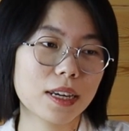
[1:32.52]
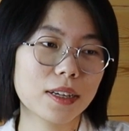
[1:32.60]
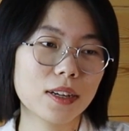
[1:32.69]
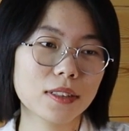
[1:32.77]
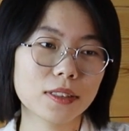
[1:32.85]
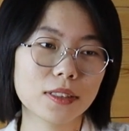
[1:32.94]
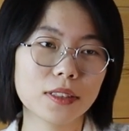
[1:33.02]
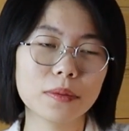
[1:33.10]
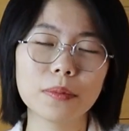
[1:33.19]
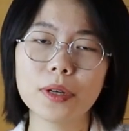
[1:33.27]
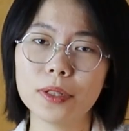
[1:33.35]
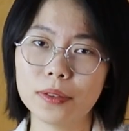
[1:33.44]
I
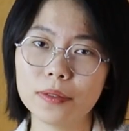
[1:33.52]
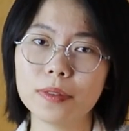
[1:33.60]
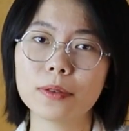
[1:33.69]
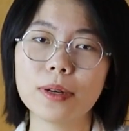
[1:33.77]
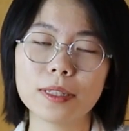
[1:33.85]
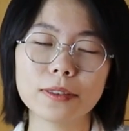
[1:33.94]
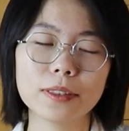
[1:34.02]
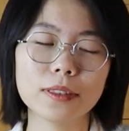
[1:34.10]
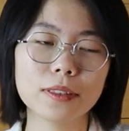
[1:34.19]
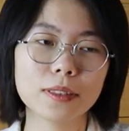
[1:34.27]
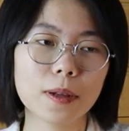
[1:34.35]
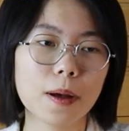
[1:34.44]
answered most of the
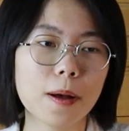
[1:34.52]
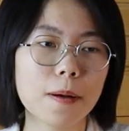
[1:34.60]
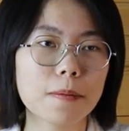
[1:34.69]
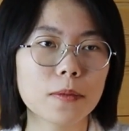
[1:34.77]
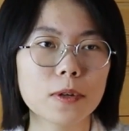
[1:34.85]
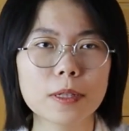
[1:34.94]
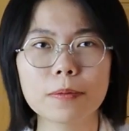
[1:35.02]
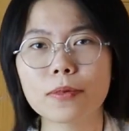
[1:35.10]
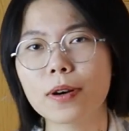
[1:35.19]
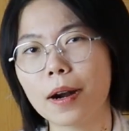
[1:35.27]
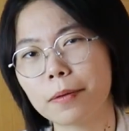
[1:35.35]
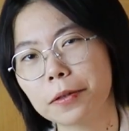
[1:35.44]
questions with
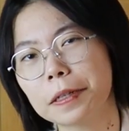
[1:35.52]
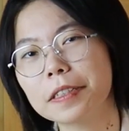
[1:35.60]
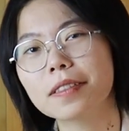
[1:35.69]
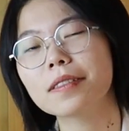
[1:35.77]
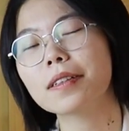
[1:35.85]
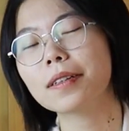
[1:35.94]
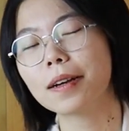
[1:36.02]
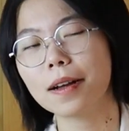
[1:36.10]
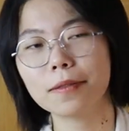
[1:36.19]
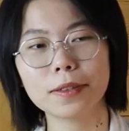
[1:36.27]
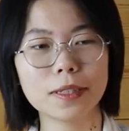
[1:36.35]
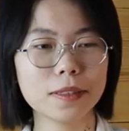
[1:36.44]
preparations and
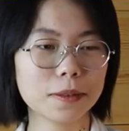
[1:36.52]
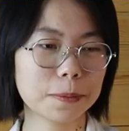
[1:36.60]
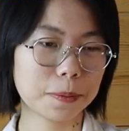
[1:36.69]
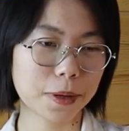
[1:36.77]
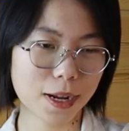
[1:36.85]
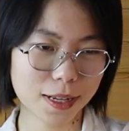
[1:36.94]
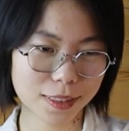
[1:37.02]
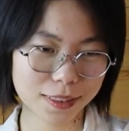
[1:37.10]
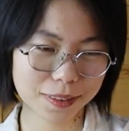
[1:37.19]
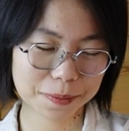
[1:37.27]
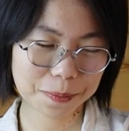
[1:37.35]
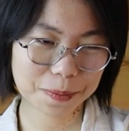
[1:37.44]
confidence,
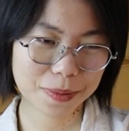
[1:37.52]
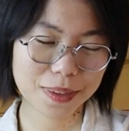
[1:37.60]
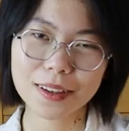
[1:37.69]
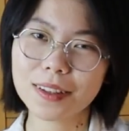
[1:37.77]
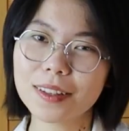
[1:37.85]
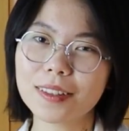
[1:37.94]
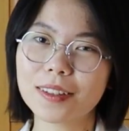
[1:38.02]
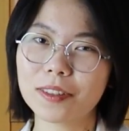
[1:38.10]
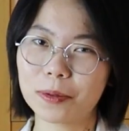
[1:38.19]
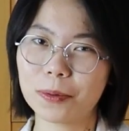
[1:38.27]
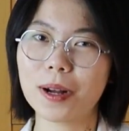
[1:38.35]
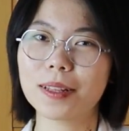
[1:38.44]
but
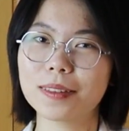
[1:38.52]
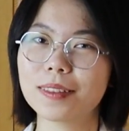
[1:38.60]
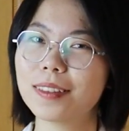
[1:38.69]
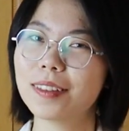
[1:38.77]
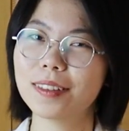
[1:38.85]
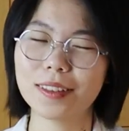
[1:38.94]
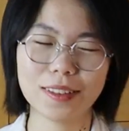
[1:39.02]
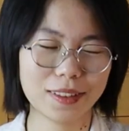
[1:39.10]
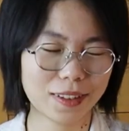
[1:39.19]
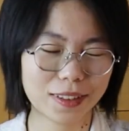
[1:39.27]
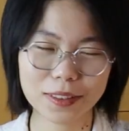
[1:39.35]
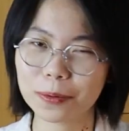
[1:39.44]
there's one.
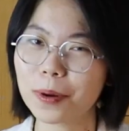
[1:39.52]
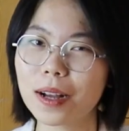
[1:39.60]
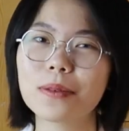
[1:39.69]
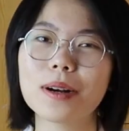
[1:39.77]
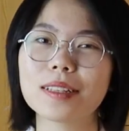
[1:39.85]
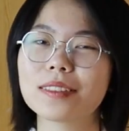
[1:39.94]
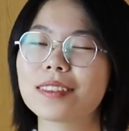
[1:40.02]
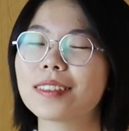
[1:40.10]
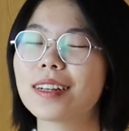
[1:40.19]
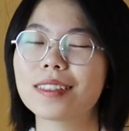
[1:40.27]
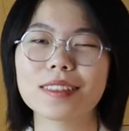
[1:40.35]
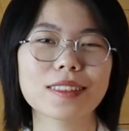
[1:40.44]
There is one
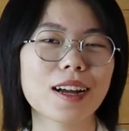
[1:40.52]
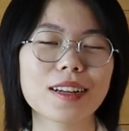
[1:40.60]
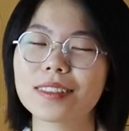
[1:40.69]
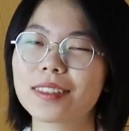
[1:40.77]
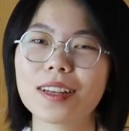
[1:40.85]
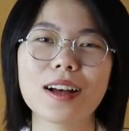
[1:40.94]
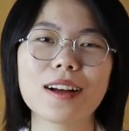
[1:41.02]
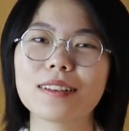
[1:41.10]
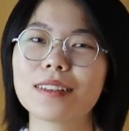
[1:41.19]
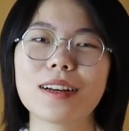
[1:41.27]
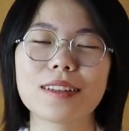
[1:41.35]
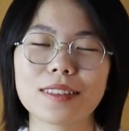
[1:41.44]
question I just
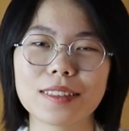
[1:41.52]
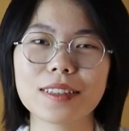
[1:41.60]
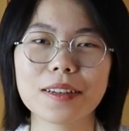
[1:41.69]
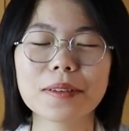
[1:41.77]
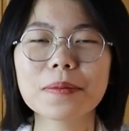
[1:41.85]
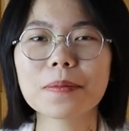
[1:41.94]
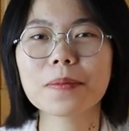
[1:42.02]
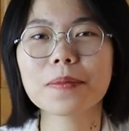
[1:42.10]
can't answer.